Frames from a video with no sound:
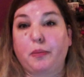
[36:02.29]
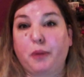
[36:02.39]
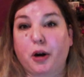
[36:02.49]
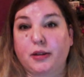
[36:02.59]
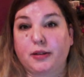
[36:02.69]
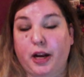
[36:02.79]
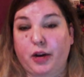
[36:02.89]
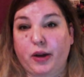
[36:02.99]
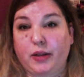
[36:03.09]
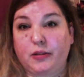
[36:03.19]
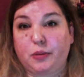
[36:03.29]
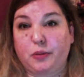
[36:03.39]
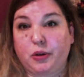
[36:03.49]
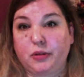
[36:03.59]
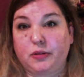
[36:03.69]
Parks narrates the
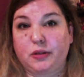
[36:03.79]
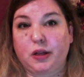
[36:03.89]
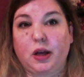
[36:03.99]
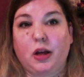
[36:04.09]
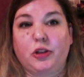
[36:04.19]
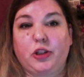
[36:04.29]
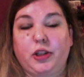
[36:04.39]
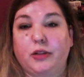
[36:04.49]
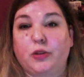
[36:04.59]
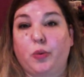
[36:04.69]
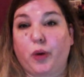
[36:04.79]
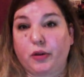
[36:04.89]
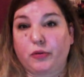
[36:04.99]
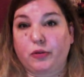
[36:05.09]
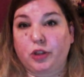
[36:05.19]
books. She does a
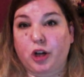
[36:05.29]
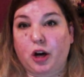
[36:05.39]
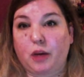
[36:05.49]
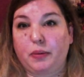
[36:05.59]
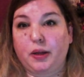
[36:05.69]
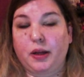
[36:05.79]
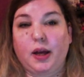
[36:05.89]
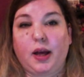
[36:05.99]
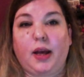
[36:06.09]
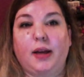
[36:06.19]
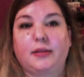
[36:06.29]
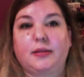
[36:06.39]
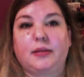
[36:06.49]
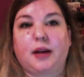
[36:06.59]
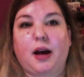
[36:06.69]
wonderful job.
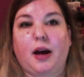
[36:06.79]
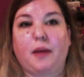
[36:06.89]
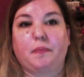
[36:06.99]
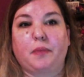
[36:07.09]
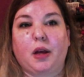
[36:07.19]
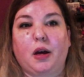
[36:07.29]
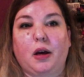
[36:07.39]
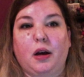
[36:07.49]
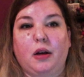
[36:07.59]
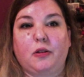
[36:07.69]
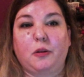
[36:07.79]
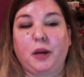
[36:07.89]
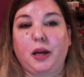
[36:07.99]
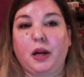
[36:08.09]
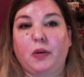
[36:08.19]
It's to
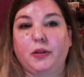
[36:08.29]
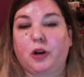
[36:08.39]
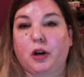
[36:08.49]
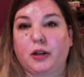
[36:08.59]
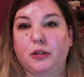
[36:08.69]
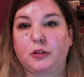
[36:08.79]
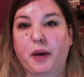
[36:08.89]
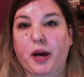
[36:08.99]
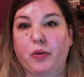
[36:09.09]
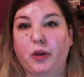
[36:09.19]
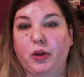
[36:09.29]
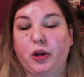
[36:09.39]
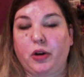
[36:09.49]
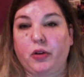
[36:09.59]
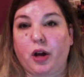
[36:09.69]
me, it always harkens back when you
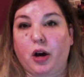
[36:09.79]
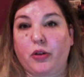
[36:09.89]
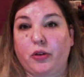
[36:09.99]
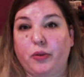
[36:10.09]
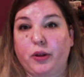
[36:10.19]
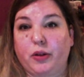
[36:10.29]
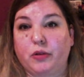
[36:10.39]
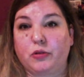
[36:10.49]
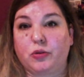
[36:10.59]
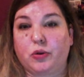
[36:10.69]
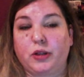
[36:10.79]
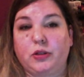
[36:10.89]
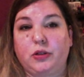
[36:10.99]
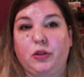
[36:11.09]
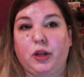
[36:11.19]
hear the author read their own story
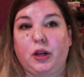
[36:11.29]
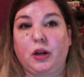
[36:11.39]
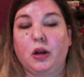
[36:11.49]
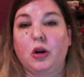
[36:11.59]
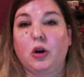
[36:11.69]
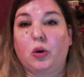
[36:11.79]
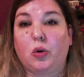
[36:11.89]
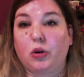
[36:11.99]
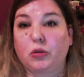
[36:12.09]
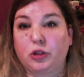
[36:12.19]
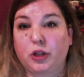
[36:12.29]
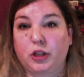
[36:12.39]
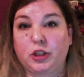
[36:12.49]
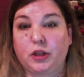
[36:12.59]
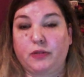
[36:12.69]
to the oral
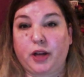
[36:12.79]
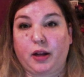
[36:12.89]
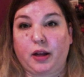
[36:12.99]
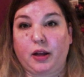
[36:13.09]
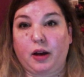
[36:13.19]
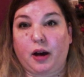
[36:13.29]
tradition of telling.